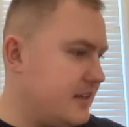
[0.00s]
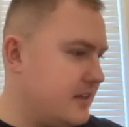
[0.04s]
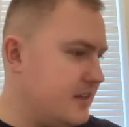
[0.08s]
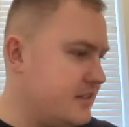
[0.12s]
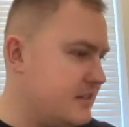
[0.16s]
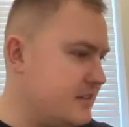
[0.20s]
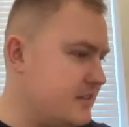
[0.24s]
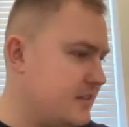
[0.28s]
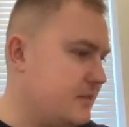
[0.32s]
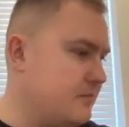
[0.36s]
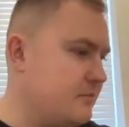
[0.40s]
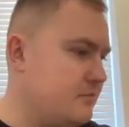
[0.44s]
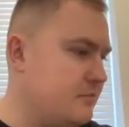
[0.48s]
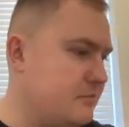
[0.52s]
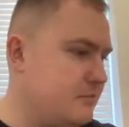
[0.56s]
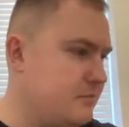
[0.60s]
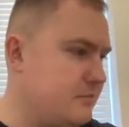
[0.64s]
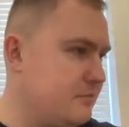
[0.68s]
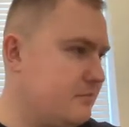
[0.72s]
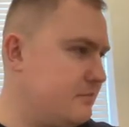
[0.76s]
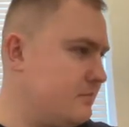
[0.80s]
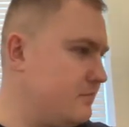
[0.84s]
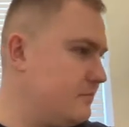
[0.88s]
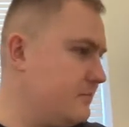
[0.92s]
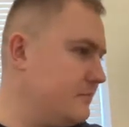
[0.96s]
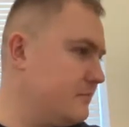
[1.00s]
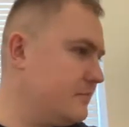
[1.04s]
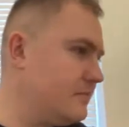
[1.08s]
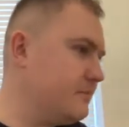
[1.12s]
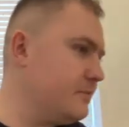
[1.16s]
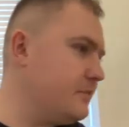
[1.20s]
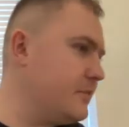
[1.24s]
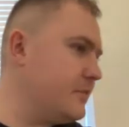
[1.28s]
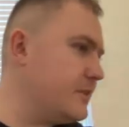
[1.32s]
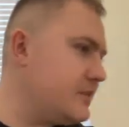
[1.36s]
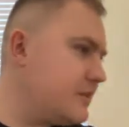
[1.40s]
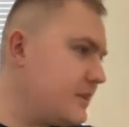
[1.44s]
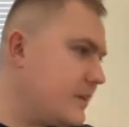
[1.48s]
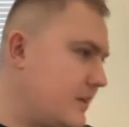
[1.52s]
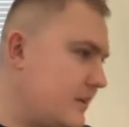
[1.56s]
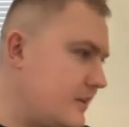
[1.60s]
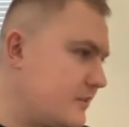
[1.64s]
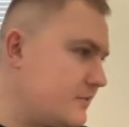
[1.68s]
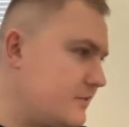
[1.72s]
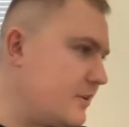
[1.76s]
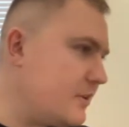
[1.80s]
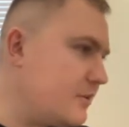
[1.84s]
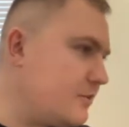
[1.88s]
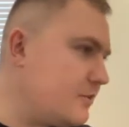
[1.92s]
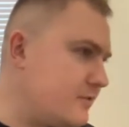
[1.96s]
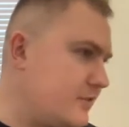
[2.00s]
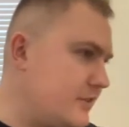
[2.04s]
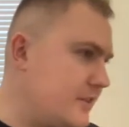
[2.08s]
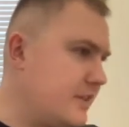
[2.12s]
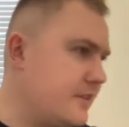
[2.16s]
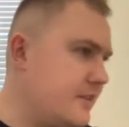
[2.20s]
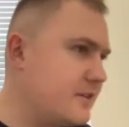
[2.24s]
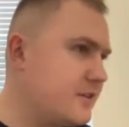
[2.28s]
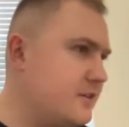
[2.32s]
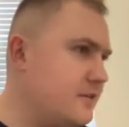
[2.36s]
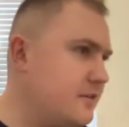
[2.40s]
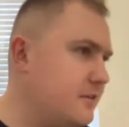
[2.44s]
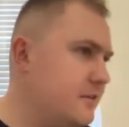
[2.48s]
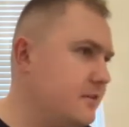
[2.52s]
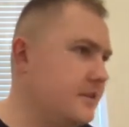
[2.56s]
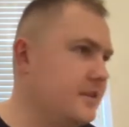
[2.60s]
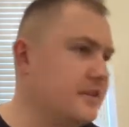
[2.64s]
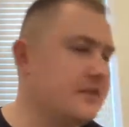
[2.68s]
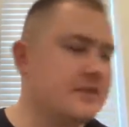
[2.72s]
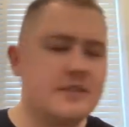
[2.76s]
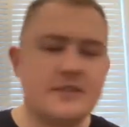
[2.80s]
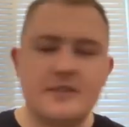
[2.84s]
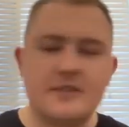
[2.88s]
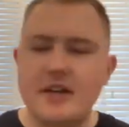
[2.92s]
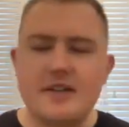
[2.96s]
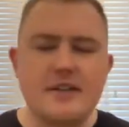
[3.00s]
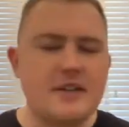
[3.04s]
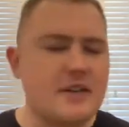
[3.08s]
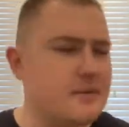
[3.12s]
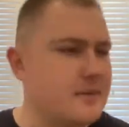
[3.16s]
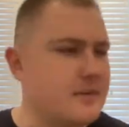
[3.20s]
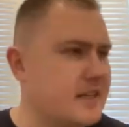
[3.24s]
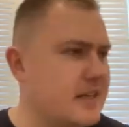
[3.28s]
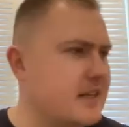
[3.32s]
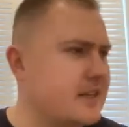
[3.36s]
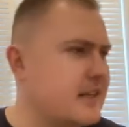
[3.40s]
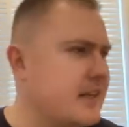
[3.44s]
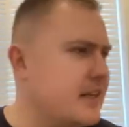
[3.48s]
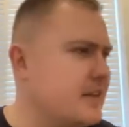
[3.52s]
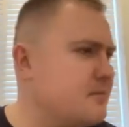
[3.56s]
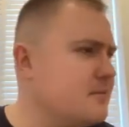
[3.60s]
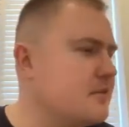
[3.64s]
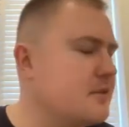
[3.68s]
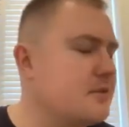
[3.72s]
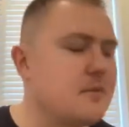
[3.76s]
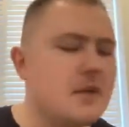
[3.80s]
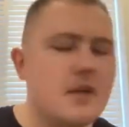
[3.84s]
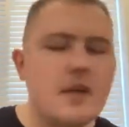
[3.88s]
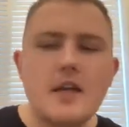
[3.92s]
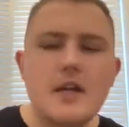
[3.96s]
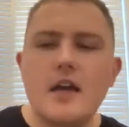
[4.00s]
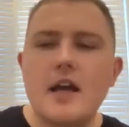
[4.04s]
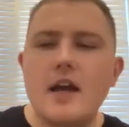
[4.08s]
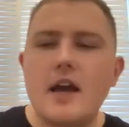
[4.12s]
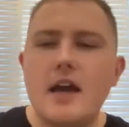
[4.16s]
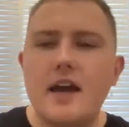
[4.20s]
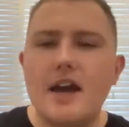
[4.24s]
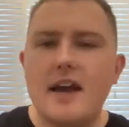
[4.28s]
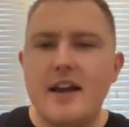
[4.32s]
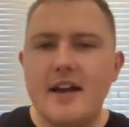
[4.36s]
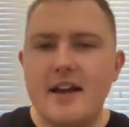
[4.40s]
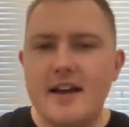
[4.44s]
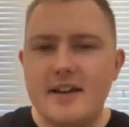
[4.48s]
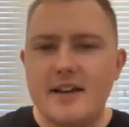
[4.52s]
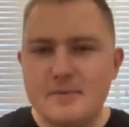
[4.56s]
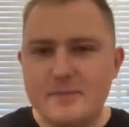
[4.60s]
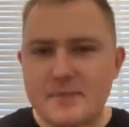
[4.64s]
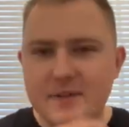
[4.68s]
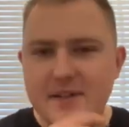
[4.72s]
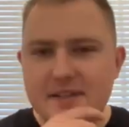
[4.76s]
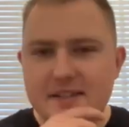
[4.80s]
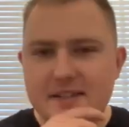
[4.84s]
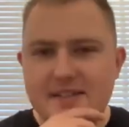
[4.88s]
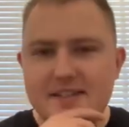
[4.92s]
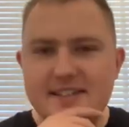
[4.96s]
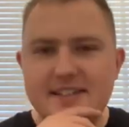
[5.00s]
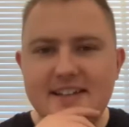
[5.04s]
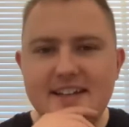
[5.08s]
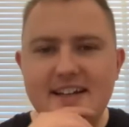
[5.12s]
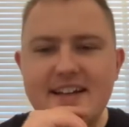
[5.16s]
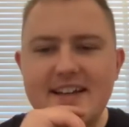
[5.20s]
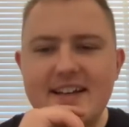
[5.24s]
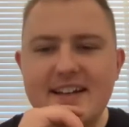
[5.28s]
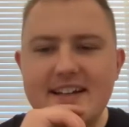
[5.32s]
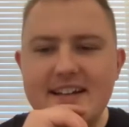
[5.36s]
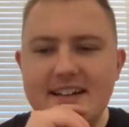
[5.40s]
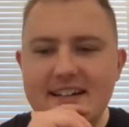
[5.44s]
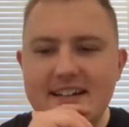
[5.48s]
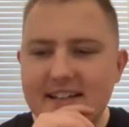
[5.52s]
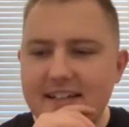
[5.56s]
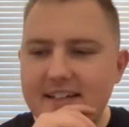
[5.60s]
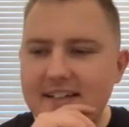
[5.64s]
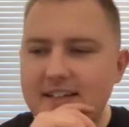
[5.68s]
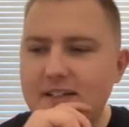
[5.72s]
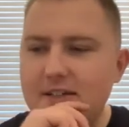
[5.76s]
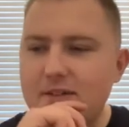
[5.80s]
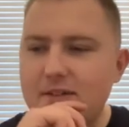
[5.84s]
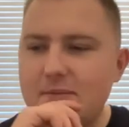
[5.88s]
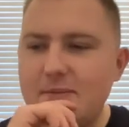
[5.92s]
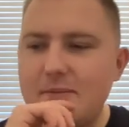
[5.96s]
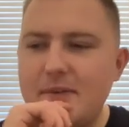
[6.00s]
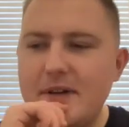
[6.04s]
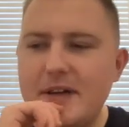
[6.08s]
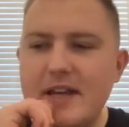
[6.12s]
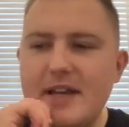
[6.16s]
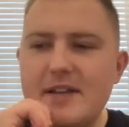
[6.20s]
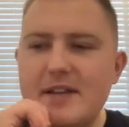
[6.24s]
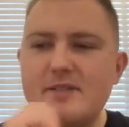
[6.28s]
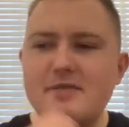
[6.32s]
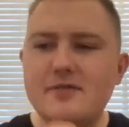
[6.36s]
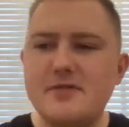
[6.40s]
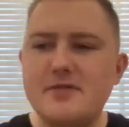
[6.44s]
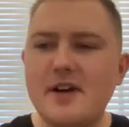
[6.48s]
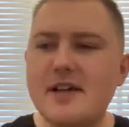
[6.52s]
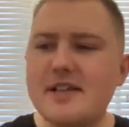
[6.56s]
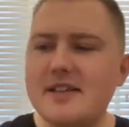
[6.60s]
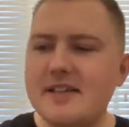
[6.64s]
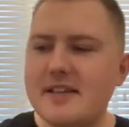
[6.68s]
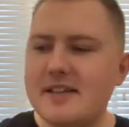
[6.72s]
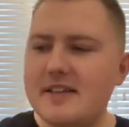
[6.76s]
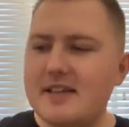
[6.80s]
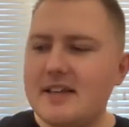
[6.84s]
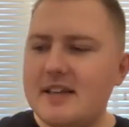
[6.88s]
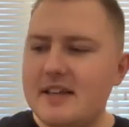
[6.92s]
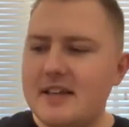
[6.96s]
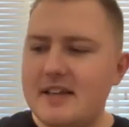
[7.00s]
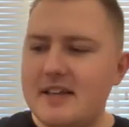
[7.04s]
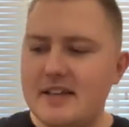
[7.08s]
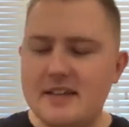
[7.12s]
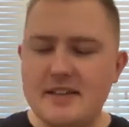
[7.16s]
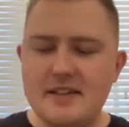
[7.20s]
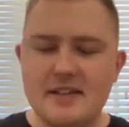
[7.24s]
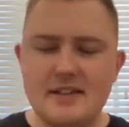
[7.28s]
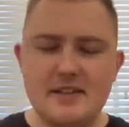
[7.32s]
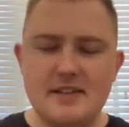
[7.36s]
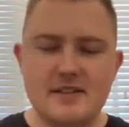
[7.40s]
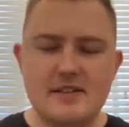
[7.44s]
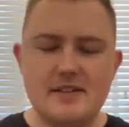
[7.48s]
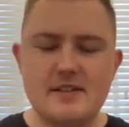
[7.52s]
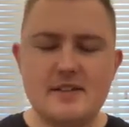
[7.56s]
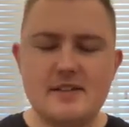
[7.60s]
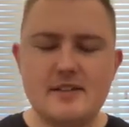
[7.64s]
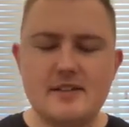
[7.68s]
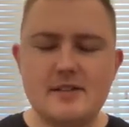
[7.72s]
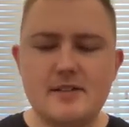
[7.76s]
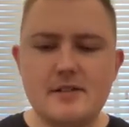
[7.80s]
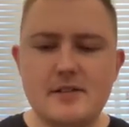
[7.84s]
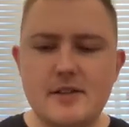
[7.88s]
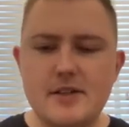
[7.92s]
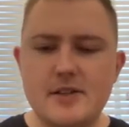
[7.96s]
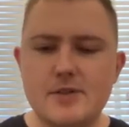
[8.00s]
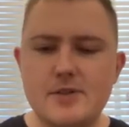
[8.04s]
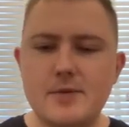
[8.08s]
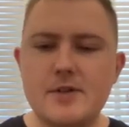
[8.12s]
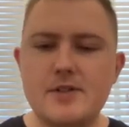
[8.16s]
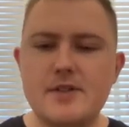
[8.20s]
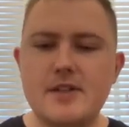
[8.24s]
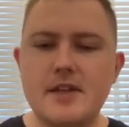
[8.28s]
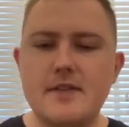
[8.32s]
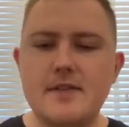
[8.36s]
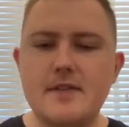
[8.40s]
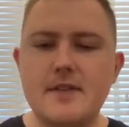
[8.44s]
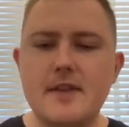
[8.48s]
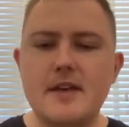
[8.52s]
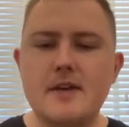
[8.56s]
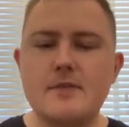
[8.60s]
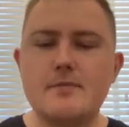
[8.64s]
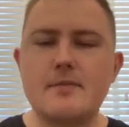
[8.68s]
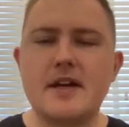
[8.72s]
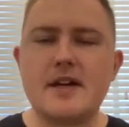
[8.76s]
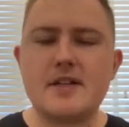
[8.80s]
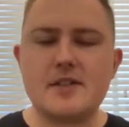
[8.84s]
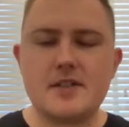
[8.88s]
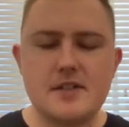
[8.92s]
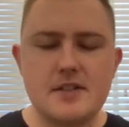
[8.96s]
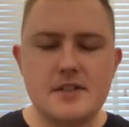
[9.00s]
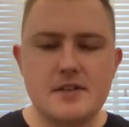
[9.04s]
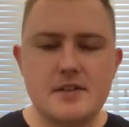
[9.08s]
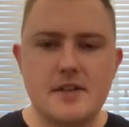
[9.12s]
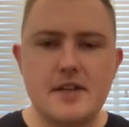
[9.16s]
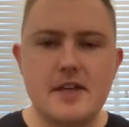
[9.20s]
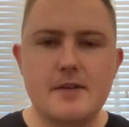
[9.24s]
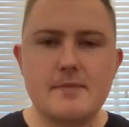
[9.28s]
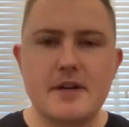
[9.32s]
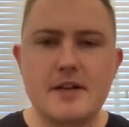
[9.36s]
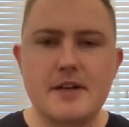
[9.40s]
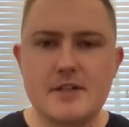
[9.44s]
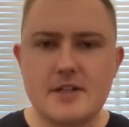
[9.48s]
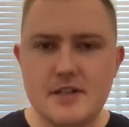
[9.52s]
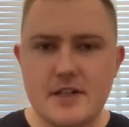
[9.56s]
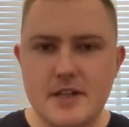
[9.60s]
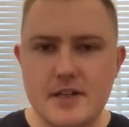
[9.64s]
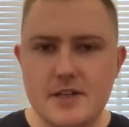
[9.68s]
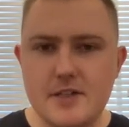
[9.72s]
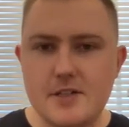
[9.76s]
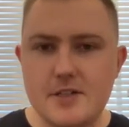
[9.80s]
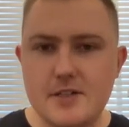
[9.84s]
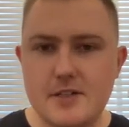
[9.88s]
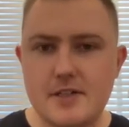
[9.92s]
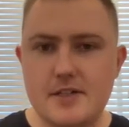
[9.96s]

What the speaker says: some bizarre dolphin in the corner, so I don't know where that came from, but it's finding I suppose the imagination